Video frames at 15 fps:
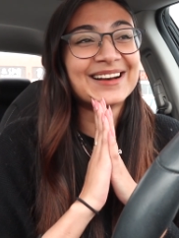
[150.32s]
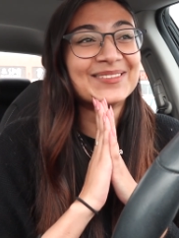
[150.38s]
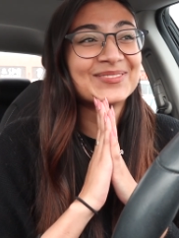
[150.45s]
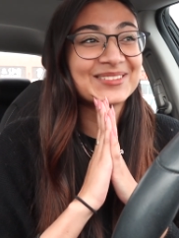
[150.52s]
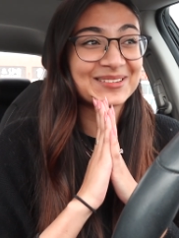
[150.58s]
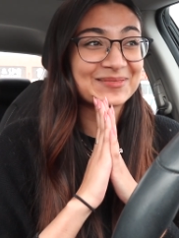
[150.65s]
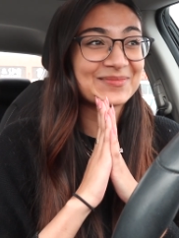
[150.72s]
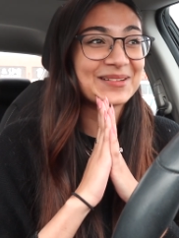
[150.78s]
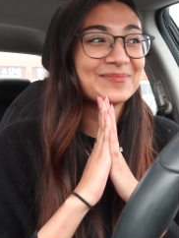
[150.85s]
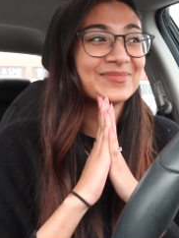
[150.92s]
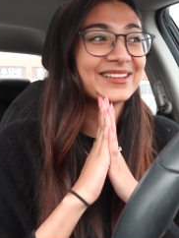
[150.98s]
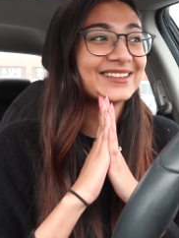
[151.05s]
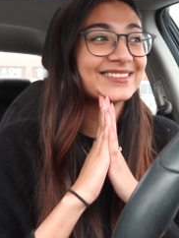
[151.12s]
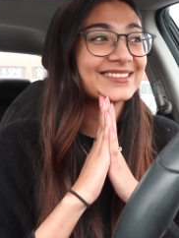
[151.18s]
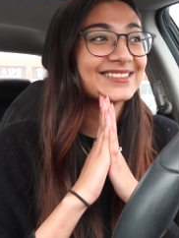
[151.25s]
after my
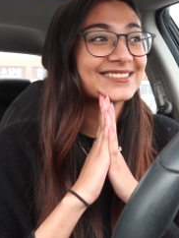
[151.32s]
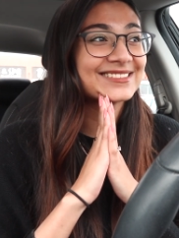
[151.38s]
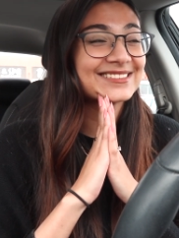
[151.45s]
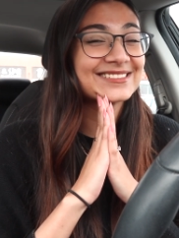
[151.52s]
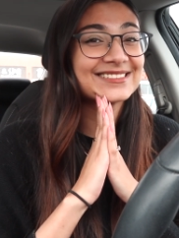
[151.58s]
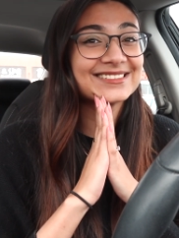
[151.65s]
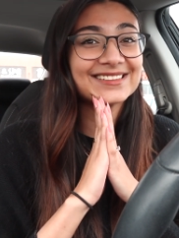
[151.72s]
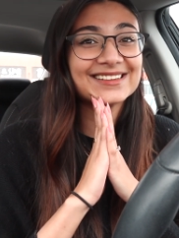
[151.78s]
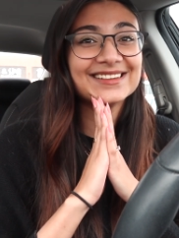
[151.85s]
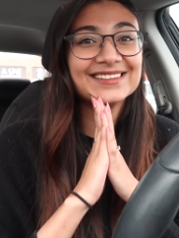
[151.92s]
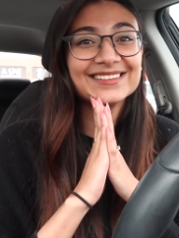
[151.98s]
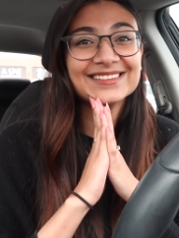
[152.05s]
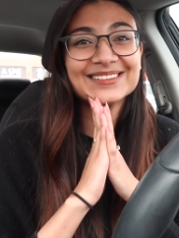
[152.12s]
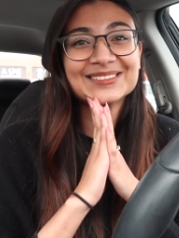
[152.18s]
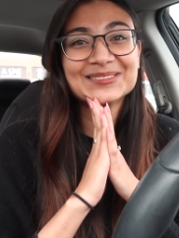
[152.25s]
blood test is
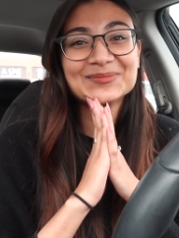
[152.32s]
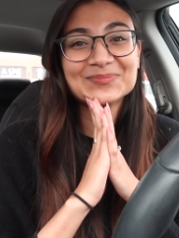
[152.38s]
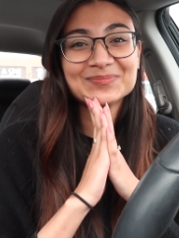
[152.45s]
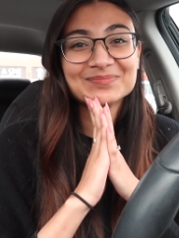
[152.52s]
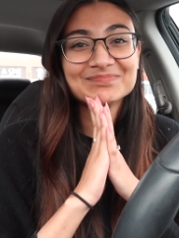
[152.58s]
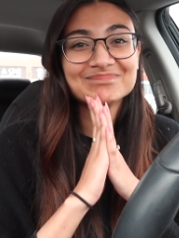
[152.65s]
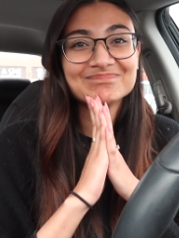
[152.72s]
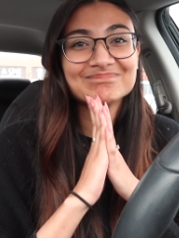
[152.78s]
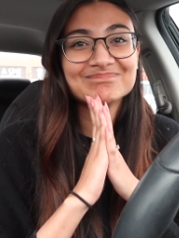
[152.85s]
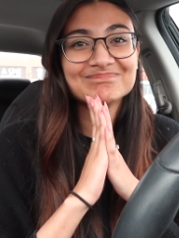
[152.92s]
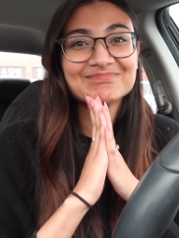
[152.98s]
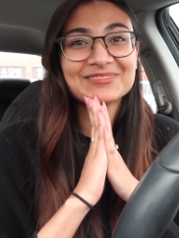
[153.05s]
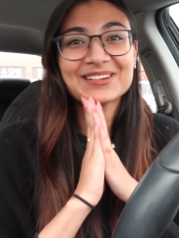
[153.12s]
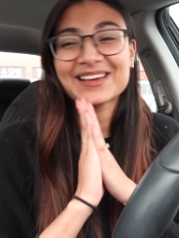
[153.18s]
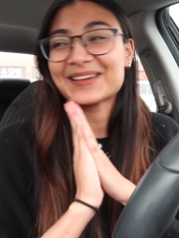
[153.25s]
done
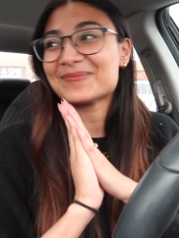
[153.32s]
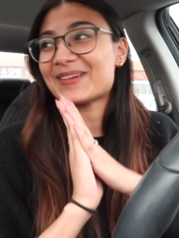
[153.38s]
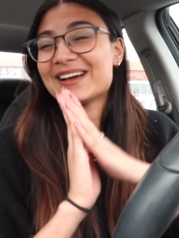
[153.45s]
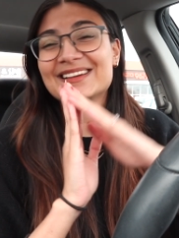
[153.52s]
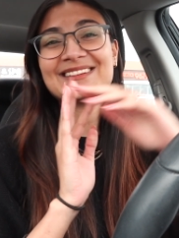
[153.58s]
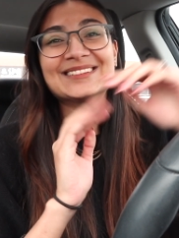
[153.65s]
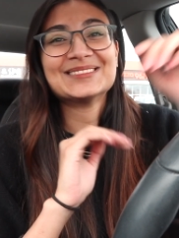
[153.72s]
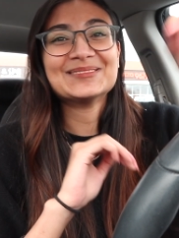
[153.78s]
okay bye